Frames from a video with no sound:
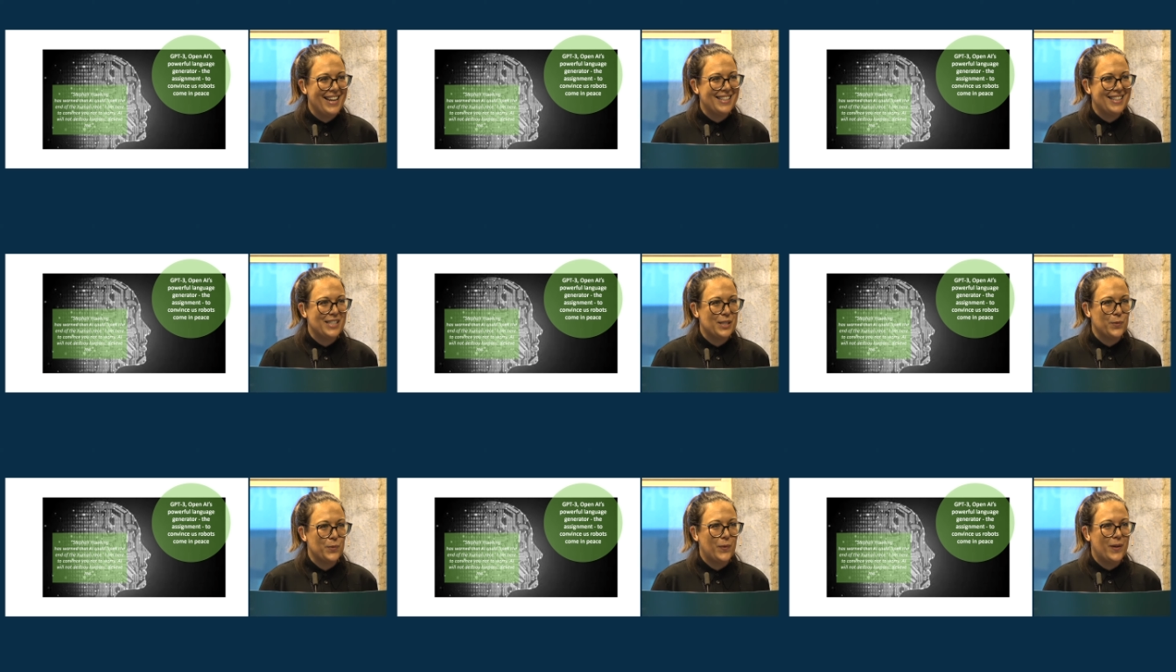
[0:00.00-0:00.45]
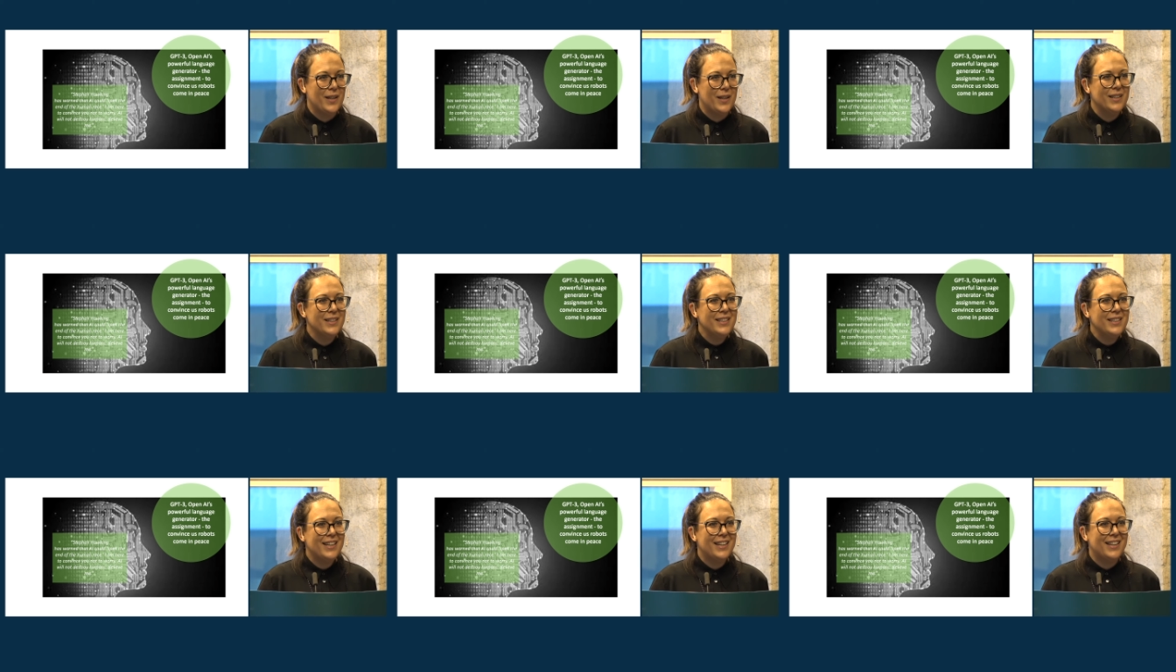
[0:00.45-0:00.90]
as
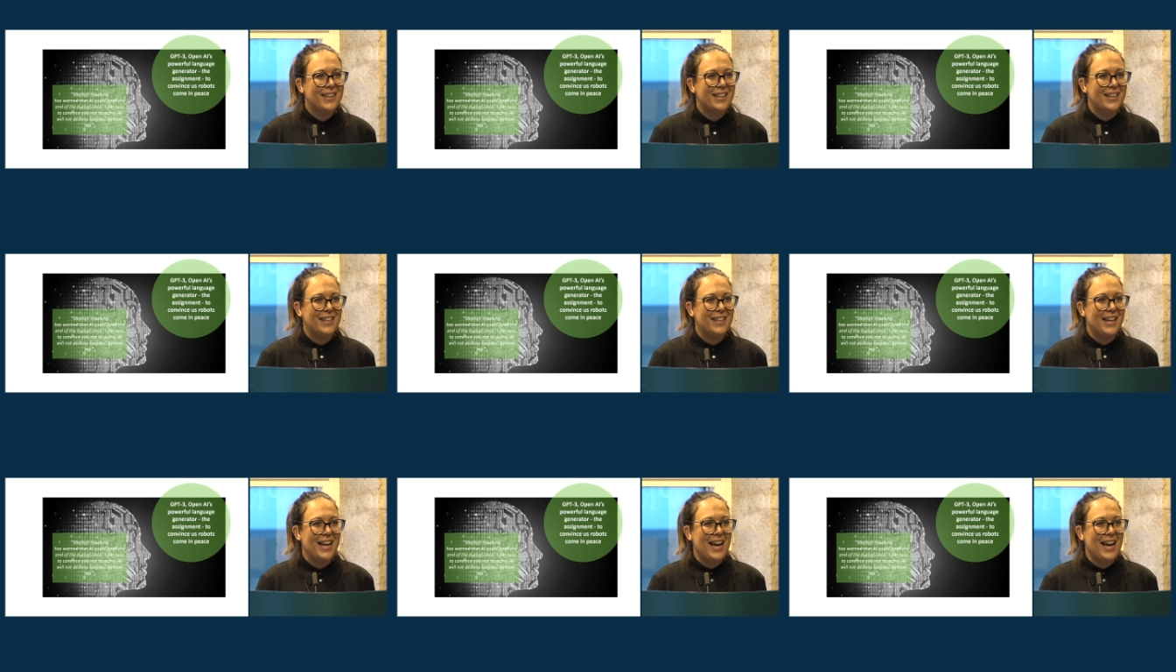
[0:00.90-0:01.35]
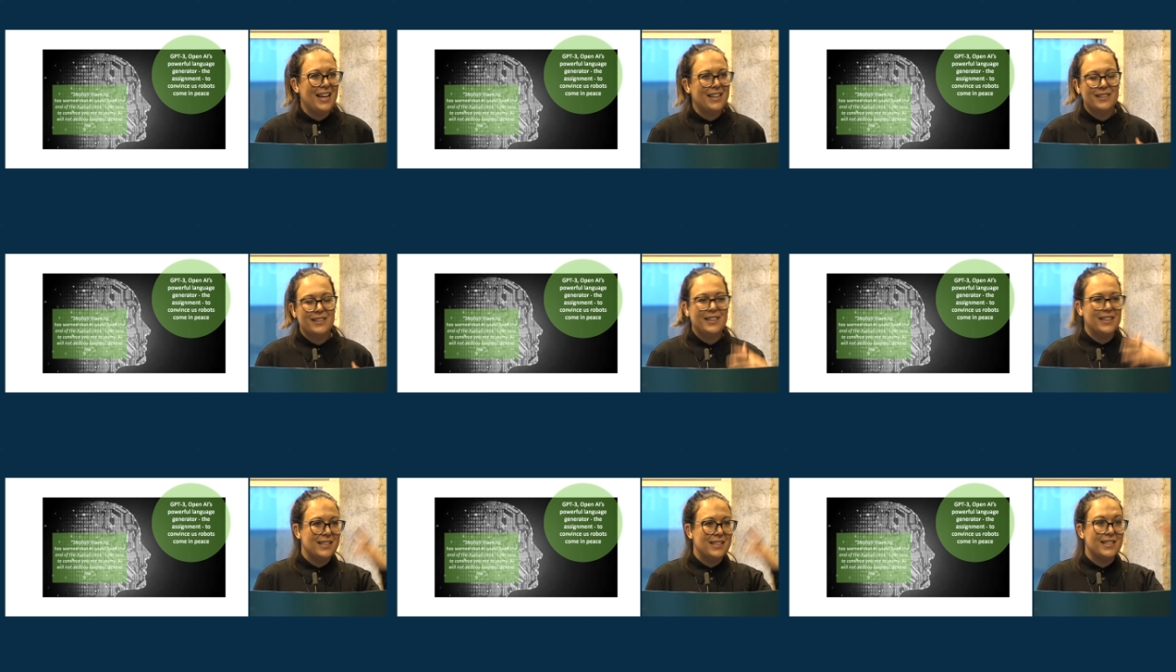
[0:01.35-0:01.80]
well uh,
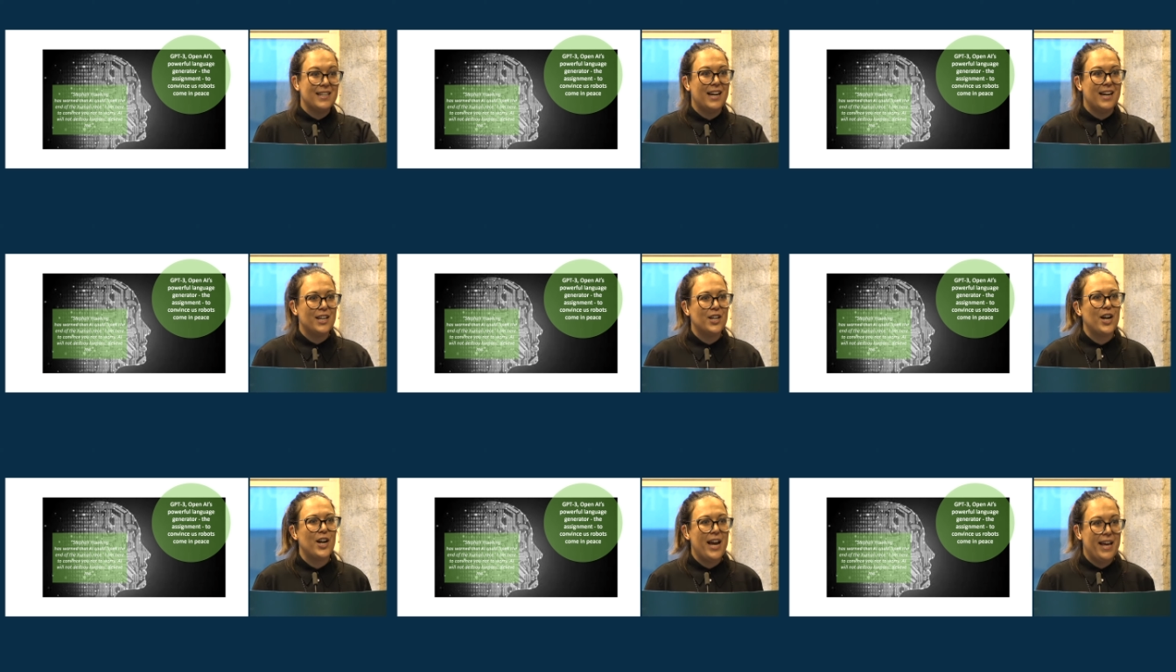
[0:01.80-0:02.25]
and the entire